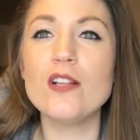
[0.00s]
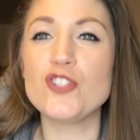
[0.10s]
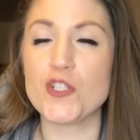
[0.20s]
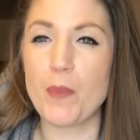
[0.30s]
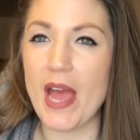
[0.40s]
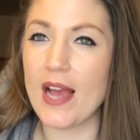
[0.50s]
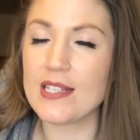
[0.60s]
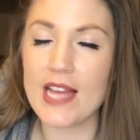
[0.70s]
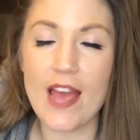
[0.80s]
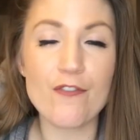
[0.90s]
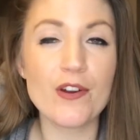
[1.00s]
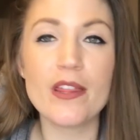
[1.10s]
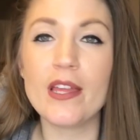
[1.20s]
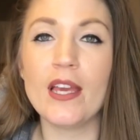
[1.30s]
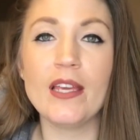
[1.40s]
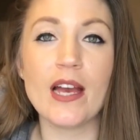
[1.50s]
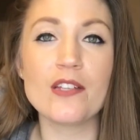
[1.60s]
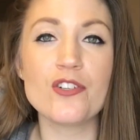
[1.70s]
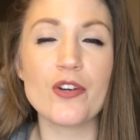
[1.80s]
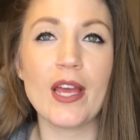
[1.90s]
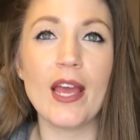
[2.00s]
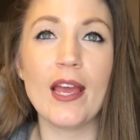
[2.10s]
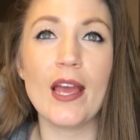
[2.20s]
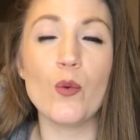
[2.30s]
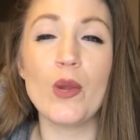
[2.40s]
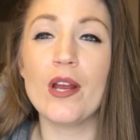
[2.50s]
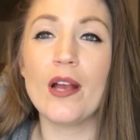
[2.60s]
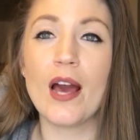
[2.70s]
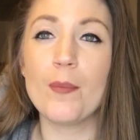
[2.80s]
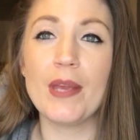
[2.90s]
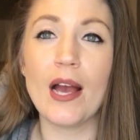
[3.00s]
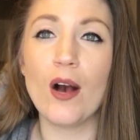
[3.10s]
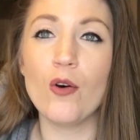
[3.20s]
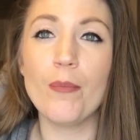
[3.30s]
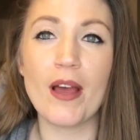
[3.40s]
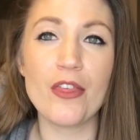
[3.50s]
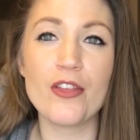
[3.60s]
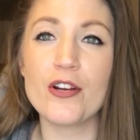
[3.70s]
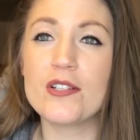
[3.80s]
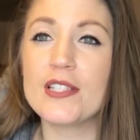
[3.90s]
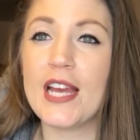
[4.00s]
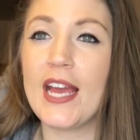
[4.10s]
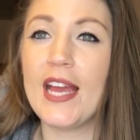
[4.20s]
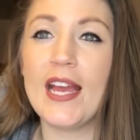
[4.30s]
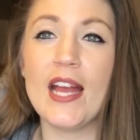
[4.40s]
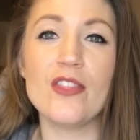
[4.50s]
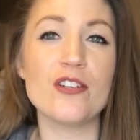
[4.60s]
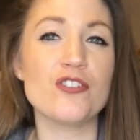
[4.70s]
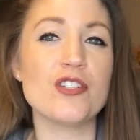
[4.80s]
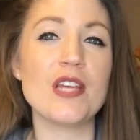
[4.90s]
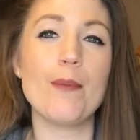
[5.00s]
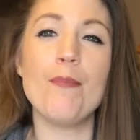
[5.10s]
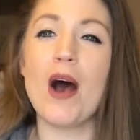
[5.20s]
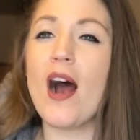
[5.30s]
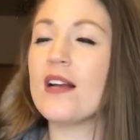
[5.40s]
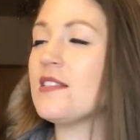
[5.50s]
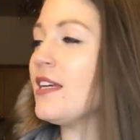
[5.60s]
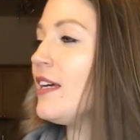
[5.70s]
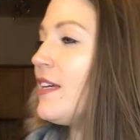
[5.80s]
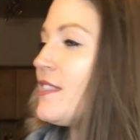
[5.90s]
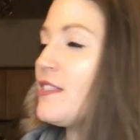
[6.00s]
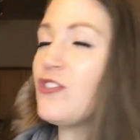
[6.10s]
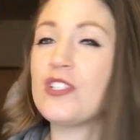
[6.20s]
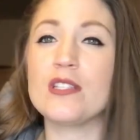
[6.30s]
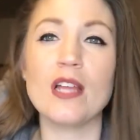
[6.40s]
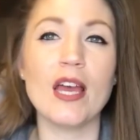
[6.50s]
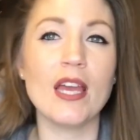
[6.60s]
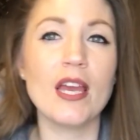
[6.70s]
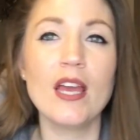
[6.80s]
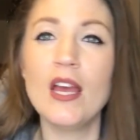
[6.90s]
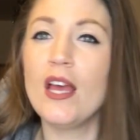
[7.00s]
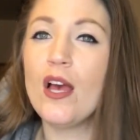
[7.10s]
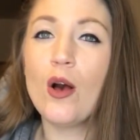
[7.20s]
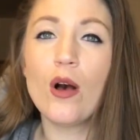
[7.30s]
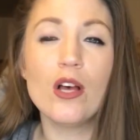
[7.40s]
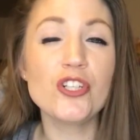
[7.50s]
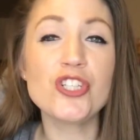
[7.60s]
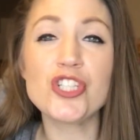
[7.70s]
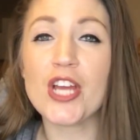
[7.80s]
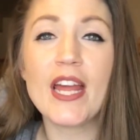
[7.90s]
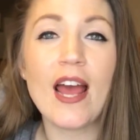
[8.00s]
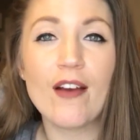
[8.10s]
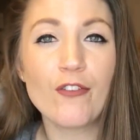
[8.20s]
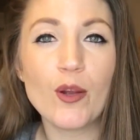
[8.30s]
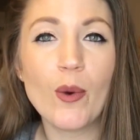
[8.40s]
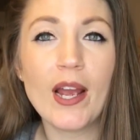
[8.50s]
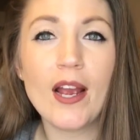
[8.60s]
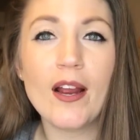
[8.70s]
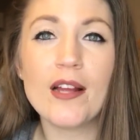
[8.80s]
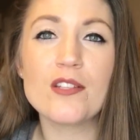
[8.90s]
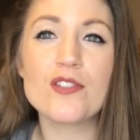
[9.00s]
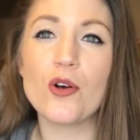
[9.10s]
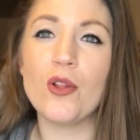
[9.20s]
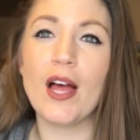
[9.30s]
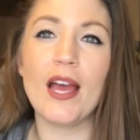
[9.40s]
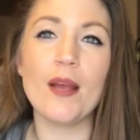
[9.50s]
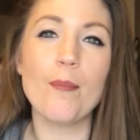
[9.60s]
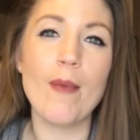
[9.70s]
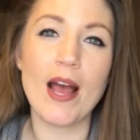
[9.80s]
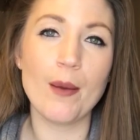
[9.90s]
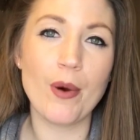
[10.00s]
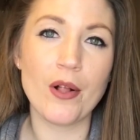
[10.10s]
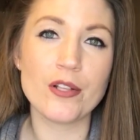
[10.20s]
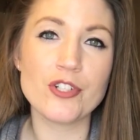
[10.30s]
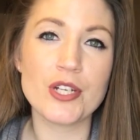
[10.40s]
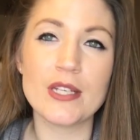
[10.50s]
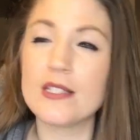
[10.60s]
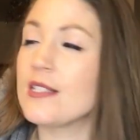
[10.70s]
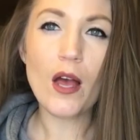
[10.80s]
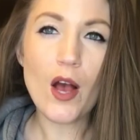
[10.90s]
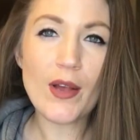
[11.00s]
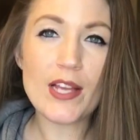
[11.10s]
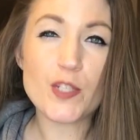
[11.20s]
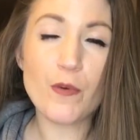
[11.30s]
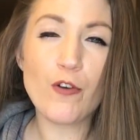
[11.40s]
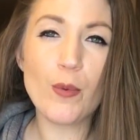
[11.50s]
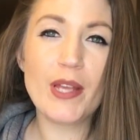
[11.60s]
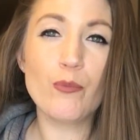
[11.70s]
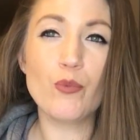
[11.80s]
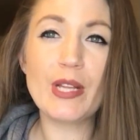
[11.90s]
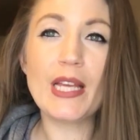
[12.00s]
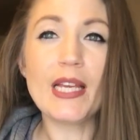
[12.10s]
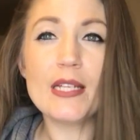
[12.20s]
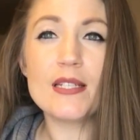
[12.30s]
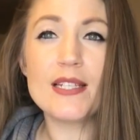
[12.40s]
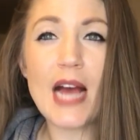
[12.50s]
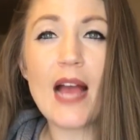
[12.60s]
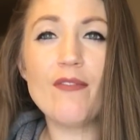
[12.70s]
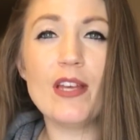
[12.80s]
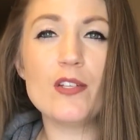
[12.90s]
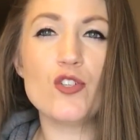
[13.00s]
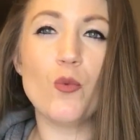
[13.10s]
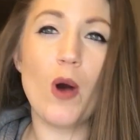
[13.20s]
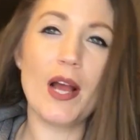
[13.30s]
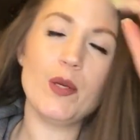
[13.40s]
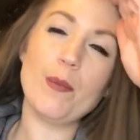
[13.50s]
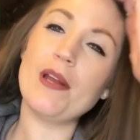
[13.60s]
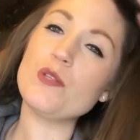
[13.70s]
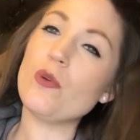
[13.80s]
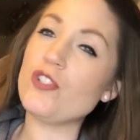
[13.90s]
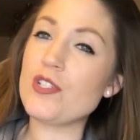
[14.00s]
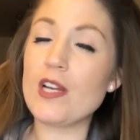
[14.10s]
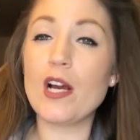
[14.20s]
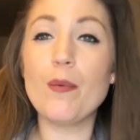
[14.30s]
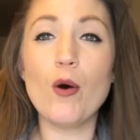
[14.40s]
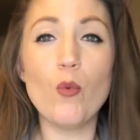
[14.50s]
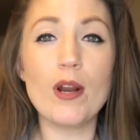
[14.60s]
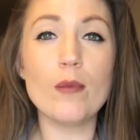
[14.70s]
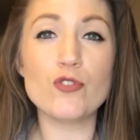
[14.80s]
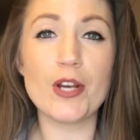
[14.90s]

just packed everything yesterday and we got to be out by Thursday, and there's just like boxes and just like shit everywhere, and so like my apologies. Okay, so before we really dive into wine, we might as well just talk about what I'm